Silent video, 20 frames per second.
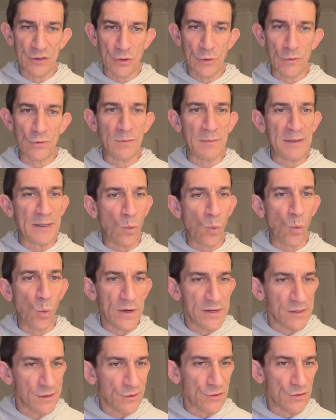soon to be
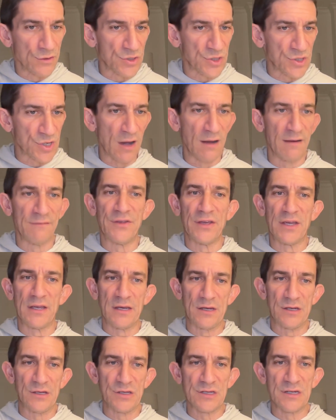winners of the
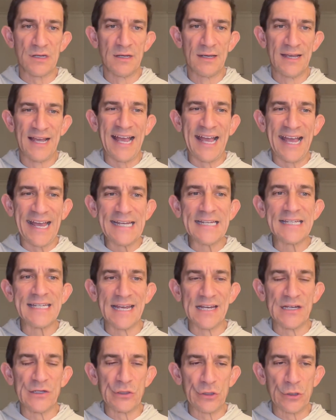East,
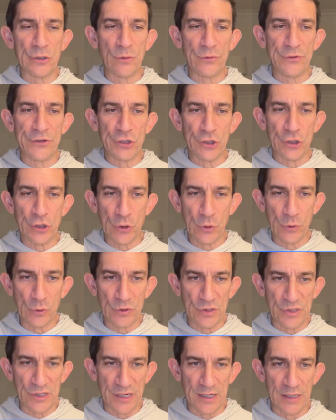8-2, the 2
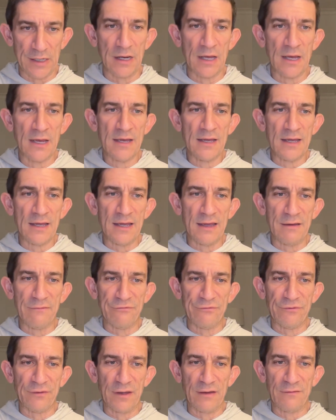seed.
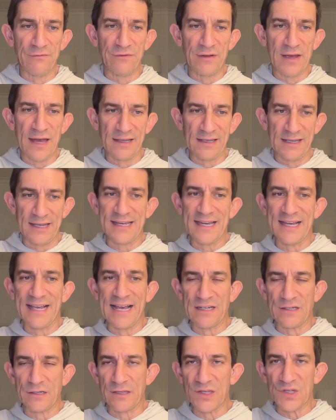If LA can
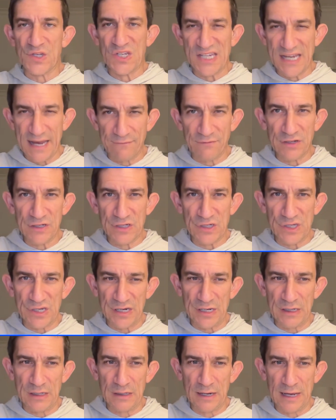get to the 7
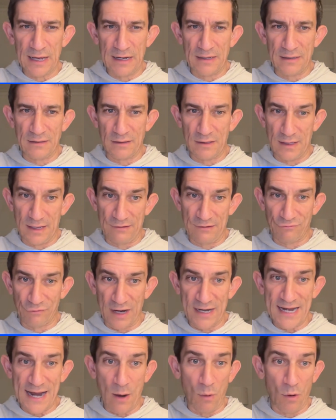seed, and they
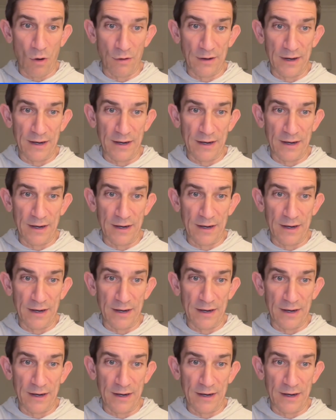right now are